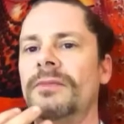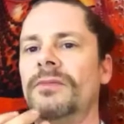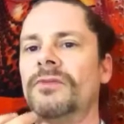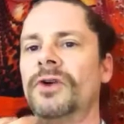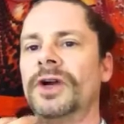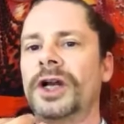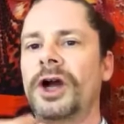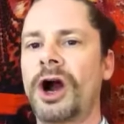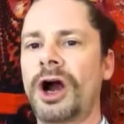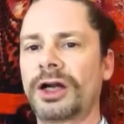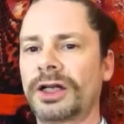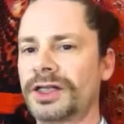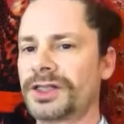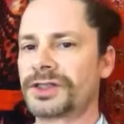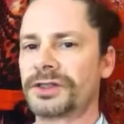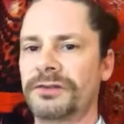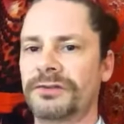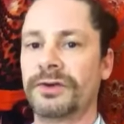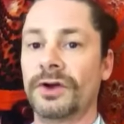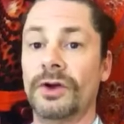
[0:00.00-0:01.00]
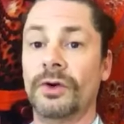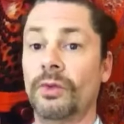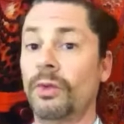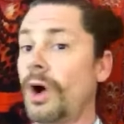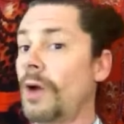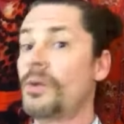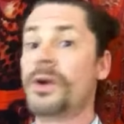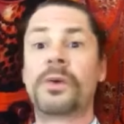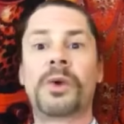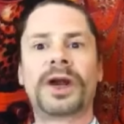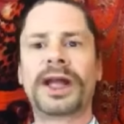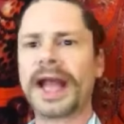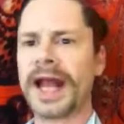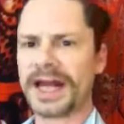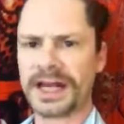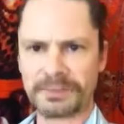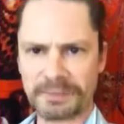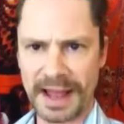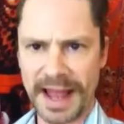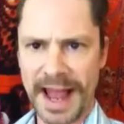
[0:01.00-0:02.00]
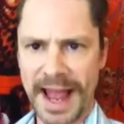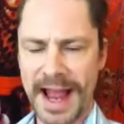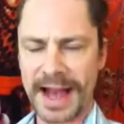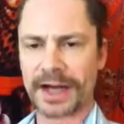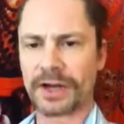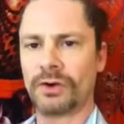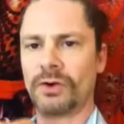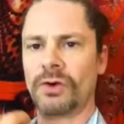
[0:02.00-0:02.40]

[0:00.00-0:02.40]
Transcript: regardless of what we were getting back,